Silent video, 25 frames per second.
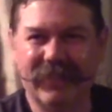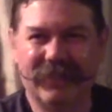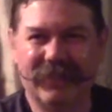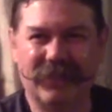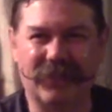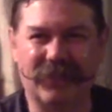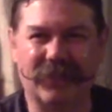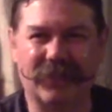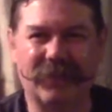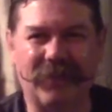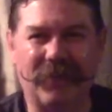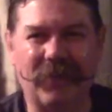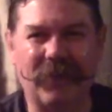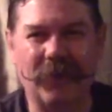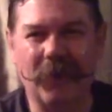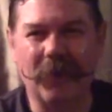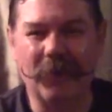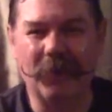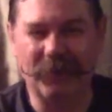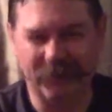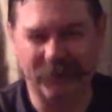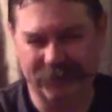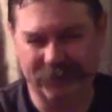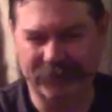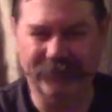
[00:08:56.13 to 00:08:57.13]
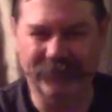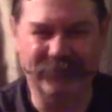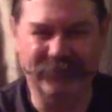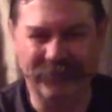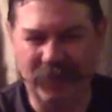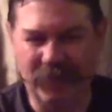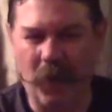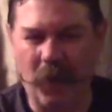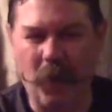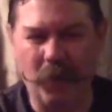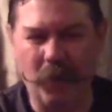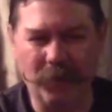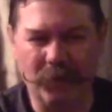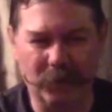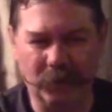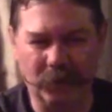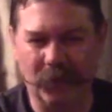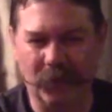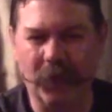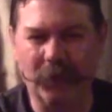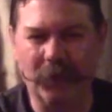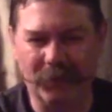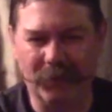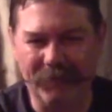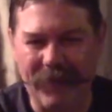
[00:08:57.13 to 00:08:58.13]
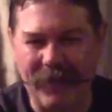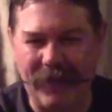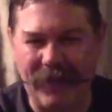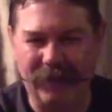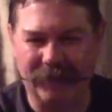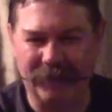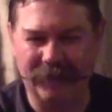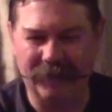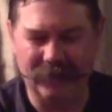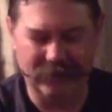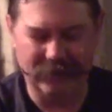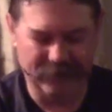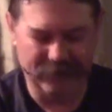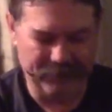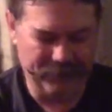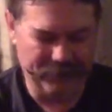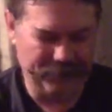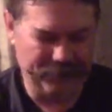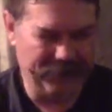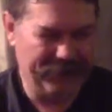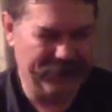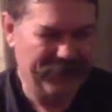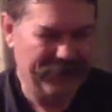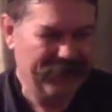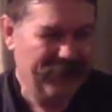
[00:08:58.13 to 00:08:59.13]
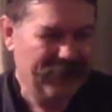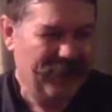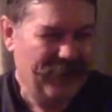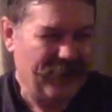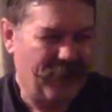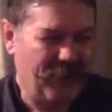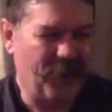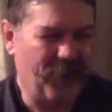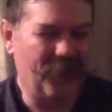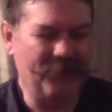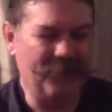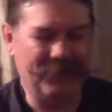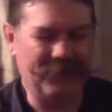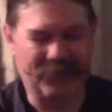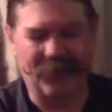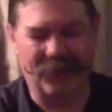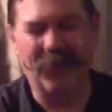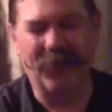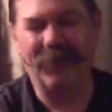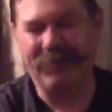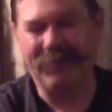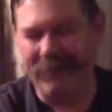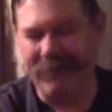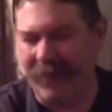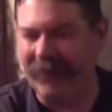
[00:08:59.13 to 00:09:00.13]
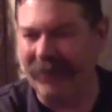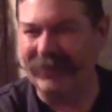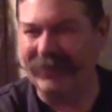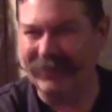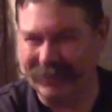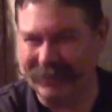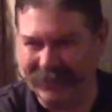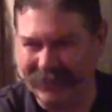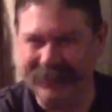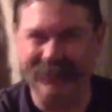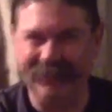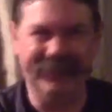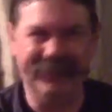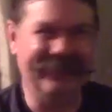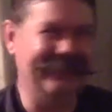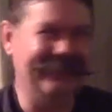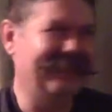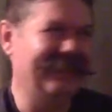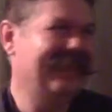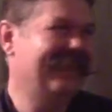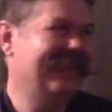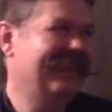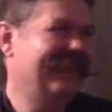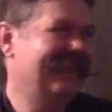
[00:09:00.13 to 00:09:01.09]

sort of our own homegrown Mark Goodman.